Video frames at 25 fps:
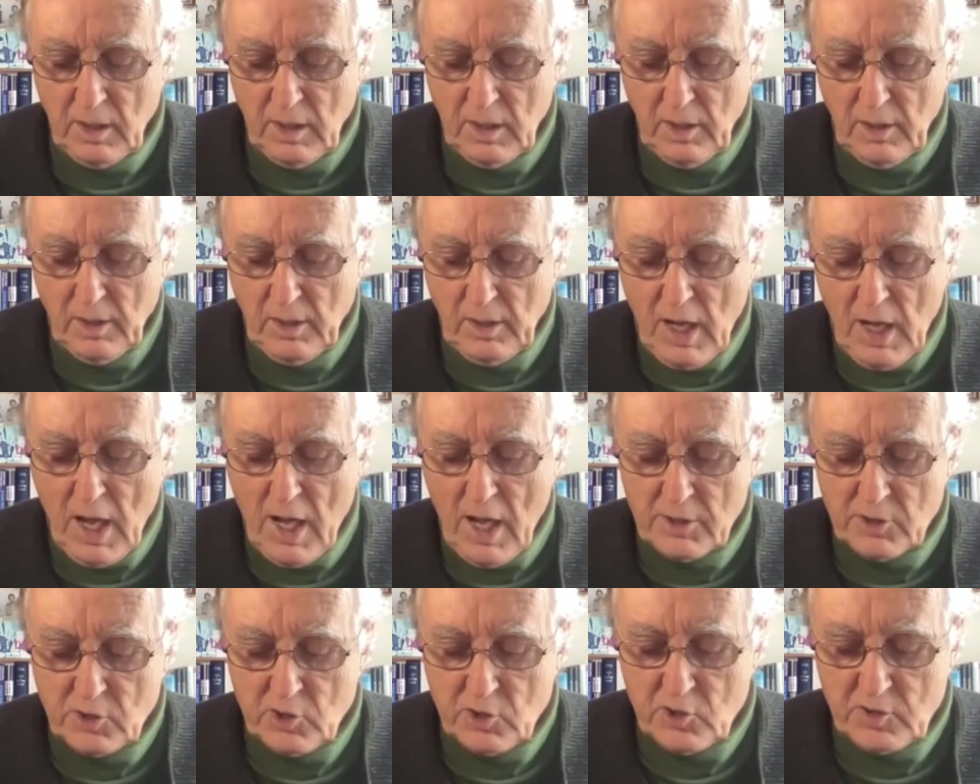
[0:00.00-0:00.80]

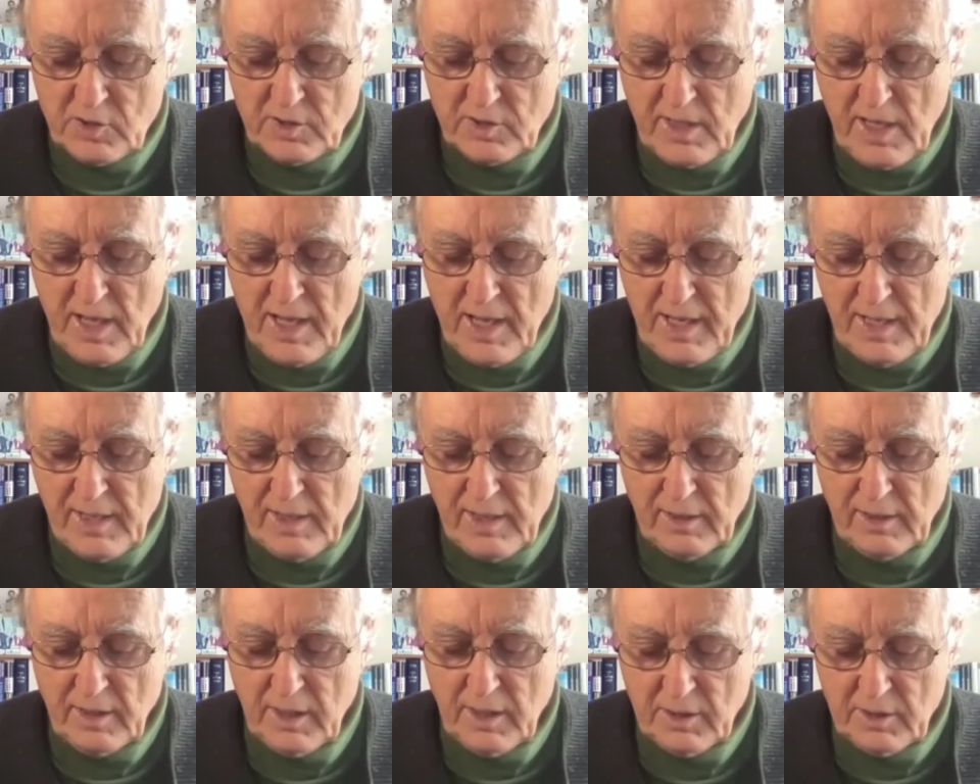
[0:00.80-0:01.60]

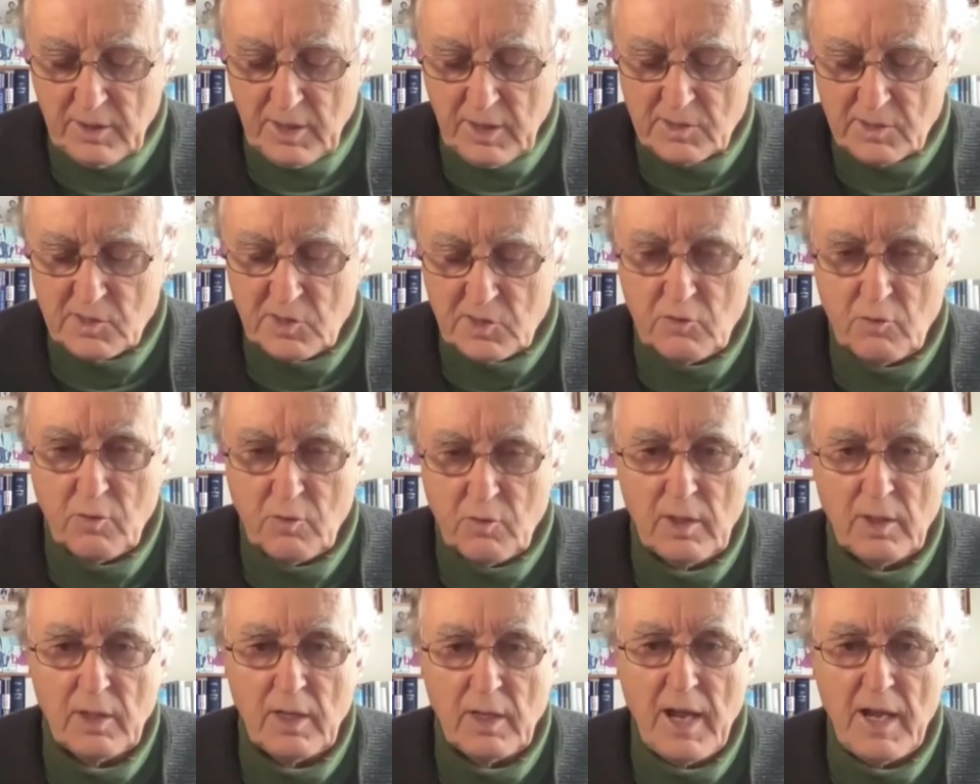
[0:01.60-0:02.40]
large-scale
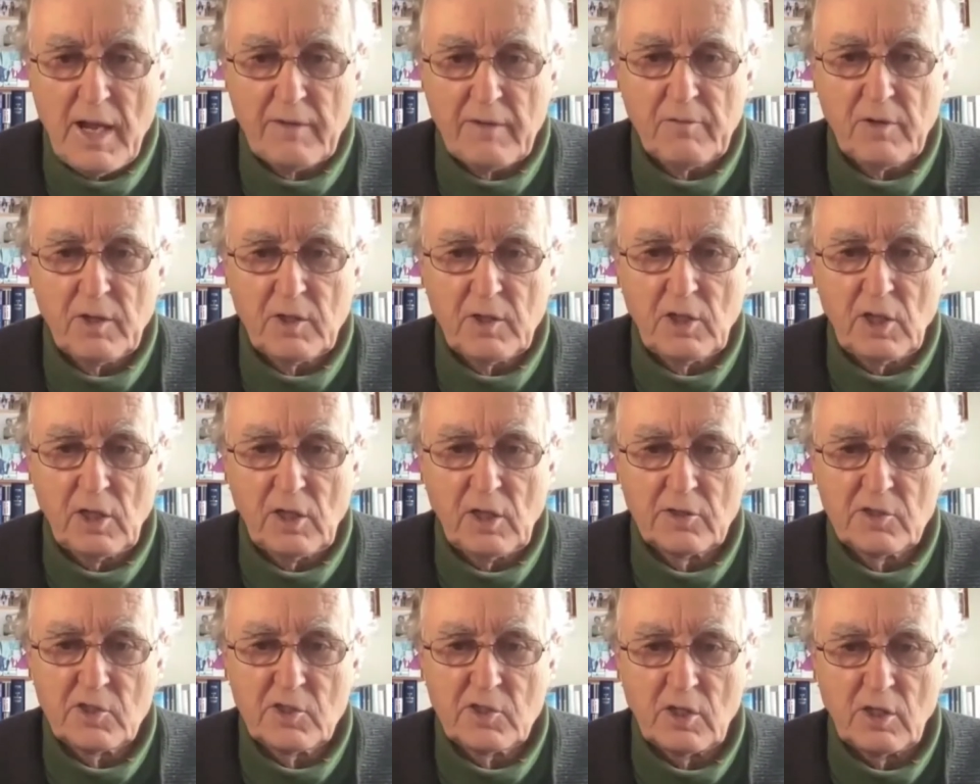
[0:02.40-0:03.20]
industrial
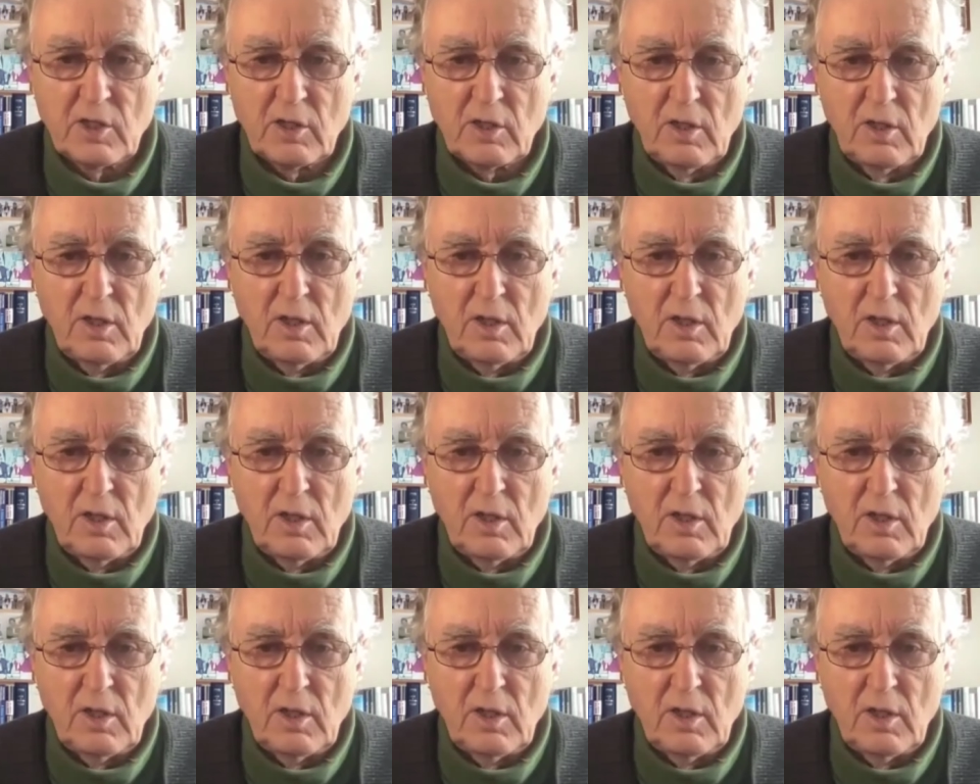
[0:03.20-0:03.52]
agriculture,